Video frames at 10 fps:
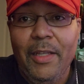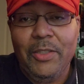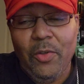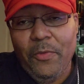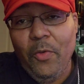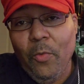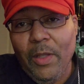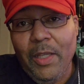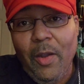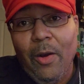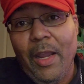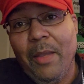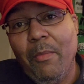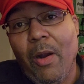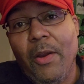So if you really are
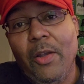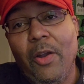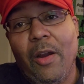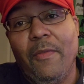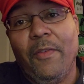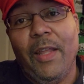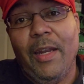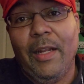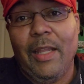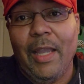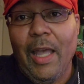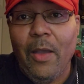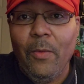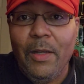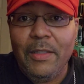a Mario Kart fanatic like
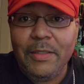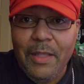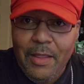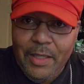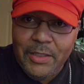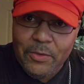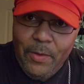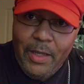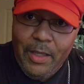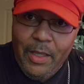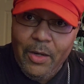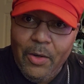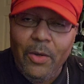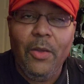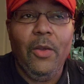I was, this right
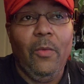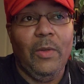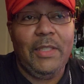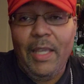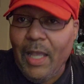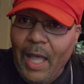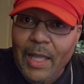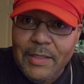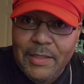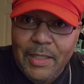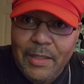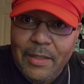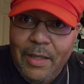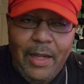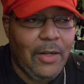here was a
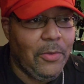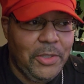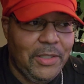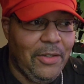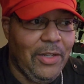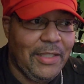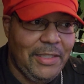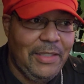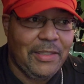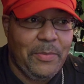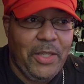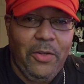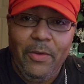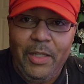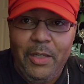godsend. And I know what you're saying, you're like, Jesus, man,
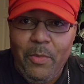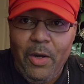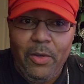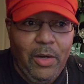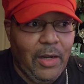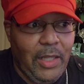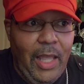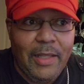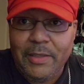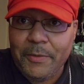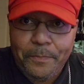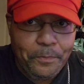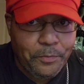you're really into Mario Kart. Yes.